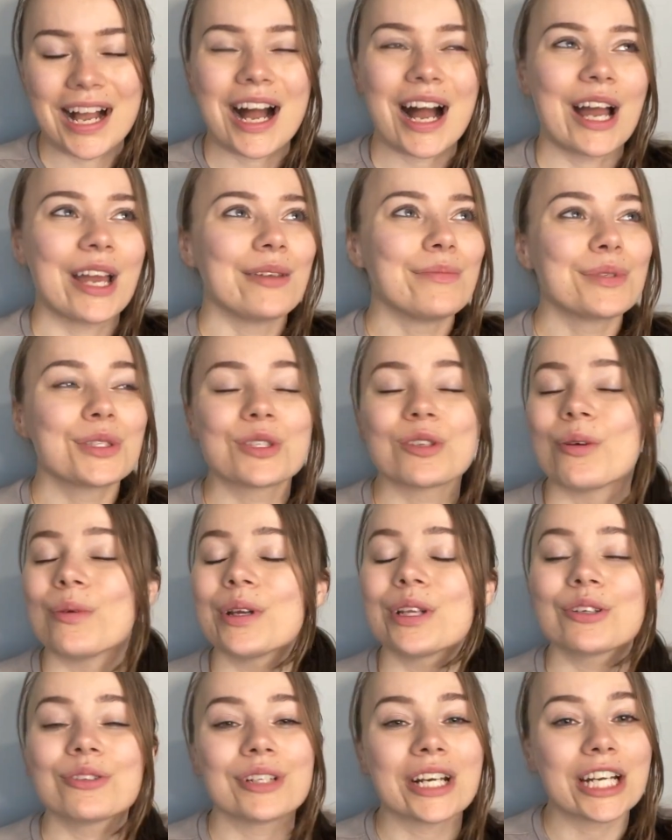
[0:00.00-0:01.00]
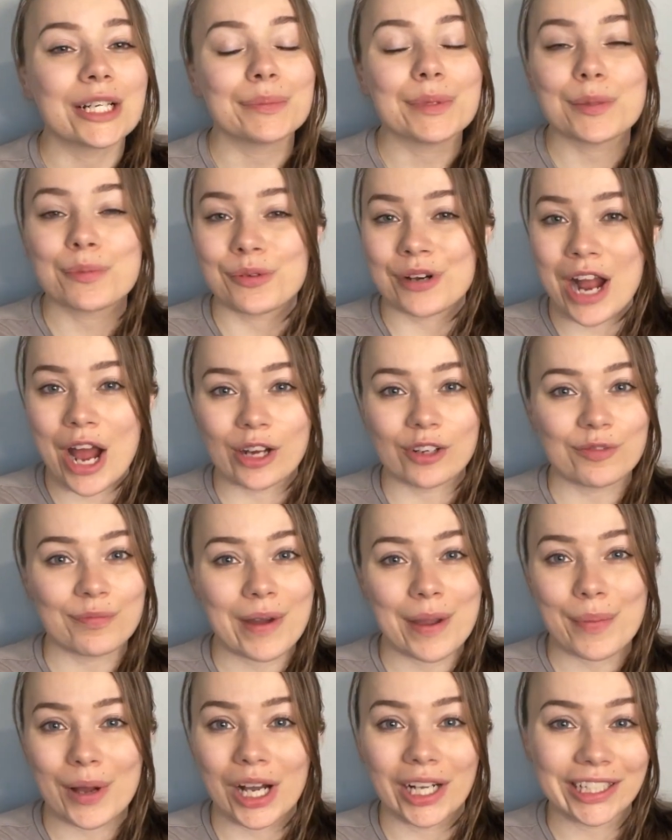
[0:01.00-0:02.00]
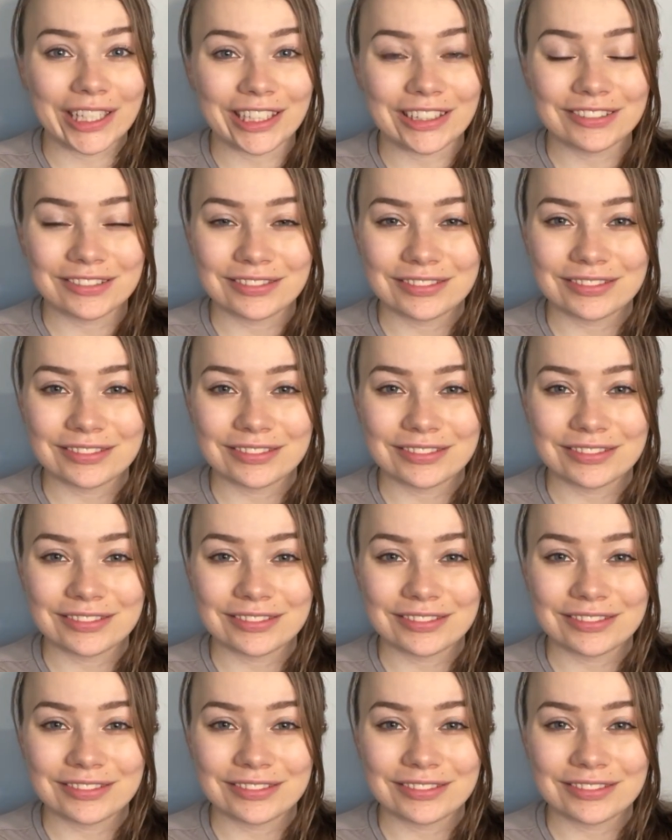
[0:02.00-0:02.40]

I am so incredibly proud of my body